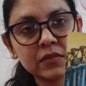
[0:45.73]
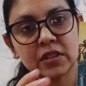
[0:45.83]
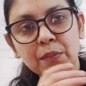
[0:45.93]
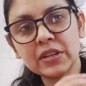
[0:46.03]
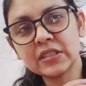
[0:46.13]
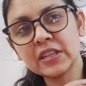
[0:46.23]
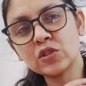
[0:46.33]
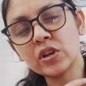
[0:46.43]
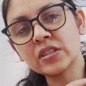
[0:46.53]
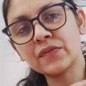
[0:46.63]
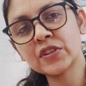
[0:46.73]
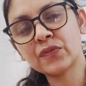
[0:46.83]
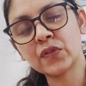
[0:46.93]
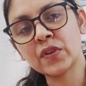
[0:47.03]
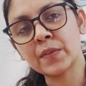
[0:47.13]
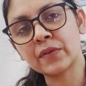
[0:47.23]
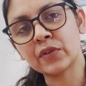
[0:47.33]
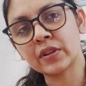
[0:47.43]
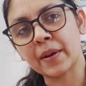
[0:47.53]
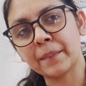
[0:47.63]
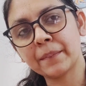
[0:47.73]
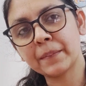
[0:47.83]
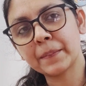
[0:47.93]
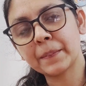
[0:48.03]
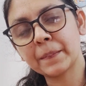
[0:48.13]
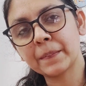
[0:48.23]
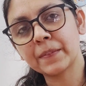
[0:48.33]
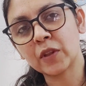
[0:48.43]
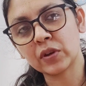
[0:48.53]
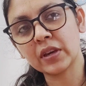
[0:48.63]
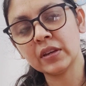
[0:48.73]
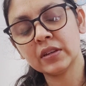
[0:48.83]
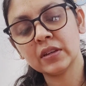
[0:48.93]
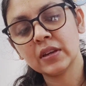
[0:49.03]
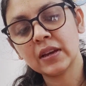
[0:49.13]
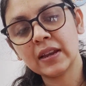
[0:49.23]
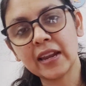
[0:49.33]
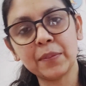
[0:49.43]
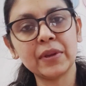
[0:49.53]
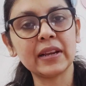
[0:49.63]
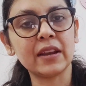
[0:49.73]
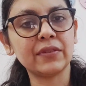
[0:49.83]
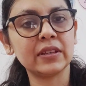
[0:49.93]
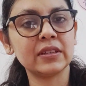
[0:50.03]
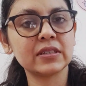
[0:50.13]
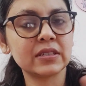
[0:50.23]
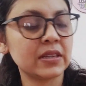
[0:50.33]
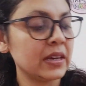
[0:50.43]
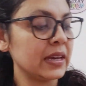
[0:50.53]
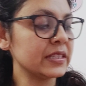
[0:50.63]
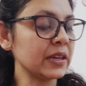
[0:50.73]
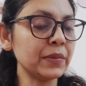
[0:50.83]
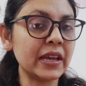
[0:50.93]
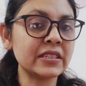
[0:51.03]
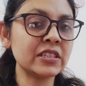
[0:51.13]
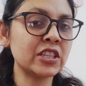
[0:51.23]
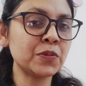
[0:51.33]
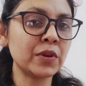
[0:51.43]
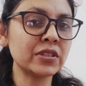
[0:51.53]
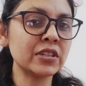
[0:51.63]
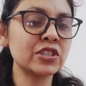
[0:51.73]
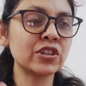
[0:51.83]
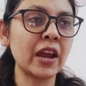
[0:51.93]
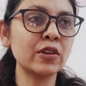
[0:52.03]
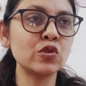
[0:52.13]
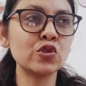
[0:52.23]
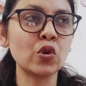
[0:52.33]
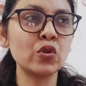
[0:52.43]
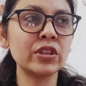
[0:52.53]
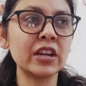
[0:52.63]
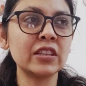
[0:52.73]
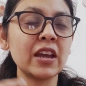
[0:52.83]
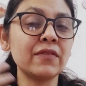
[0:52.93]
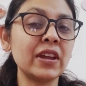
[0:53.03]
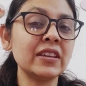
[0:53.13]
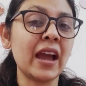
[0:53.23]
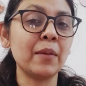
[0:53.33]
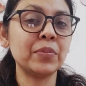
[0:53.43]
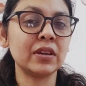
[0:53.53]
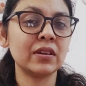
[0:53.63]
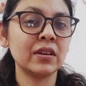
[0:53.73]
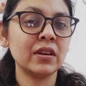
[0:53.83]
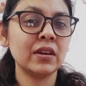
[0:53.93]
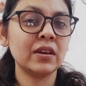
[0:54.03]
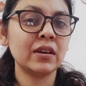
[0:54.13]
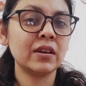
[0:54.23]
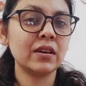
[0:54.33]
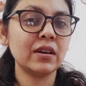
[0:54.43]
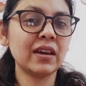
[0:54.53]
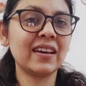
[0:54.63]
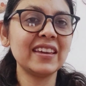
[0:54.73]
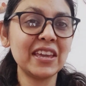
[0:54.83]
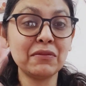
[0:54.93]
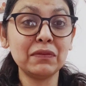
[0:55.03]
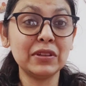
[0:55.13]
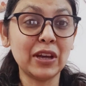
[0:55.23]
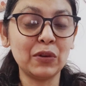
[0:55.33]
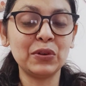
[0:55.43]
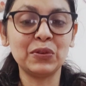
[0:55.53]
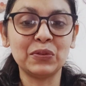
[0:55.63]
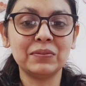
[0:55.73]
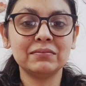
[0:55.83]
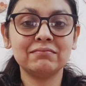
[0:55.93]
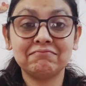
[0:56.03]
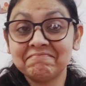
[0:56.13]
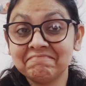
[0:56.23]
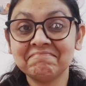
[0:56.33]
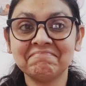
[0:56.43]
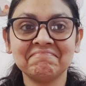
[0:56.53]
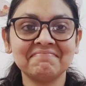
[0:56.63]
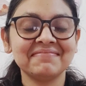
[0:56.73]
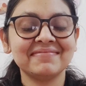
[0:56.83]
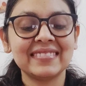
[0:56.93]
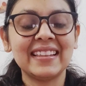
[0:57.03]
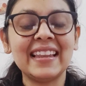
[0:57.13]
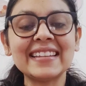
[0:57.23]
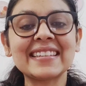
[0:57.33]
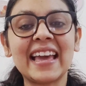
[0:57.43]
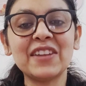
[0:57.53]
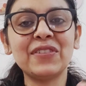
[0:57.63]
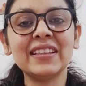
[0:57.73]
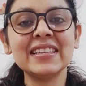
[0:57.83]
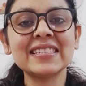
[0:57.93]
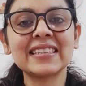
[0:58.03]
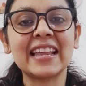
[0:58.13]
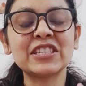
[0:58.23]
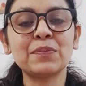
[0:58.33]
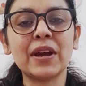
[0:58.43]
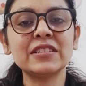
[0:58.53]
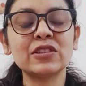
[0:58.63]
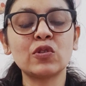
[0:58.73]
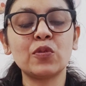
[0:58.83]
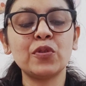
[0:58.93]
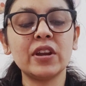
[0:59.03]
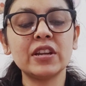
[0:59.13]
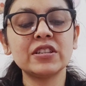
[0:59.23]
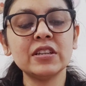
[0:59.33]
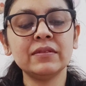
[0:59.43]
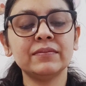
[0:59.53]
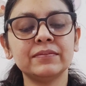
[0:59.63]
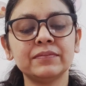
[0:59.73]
Somebody sees you as a wish fulfillment for them. Okay. Let me clarify this. In some cases, this person is trying to show you that they are very happy even without you. Let's clarify this. Cancer, Pisces, Scorpio energy.